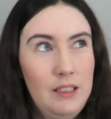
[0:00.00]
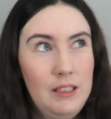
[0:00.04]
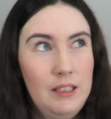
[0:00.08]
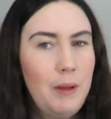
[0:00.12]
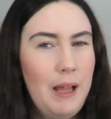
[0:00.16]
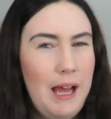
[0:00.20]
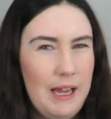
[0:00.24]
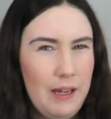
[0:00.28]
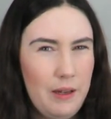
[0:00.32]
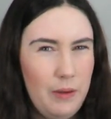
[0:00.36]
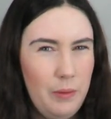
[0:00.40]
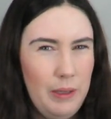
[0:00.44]

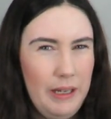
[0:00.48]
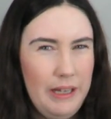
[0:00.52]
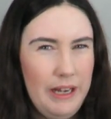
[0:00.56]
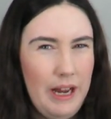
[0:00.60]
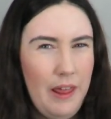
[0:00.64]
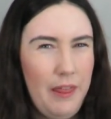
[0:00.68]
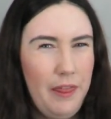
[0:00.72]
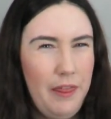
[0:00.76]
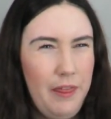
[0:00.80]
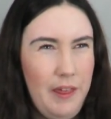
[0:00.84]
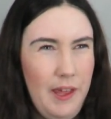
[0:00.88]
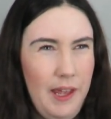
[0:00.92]
black one,
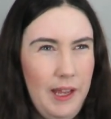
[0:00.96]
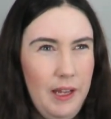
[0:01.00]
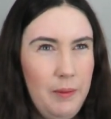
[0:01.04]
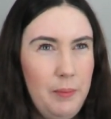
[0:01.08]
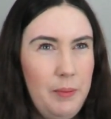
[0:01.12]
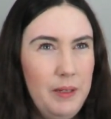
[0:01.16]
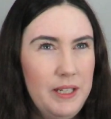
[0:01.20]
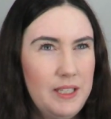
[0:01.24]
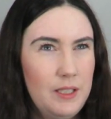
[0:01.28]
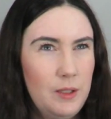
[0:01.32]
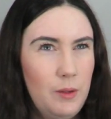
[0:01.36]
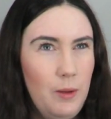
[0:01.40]
I
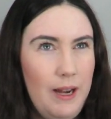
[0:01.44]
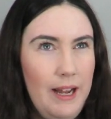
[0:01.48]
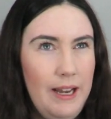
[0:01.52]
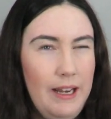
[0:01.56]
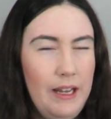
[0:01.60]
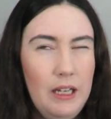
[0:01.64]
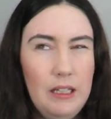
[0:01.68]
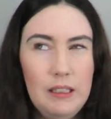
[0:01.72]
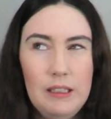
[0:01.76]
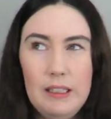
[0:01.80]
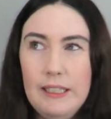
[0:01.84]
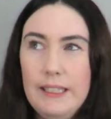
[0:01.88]
think, but it's
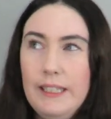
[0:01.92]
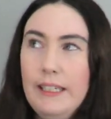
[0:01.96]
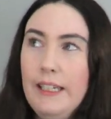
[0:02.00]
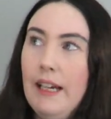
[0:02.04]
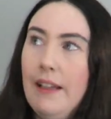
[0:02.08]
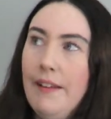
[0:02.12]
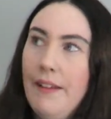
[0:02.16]
quite ugly.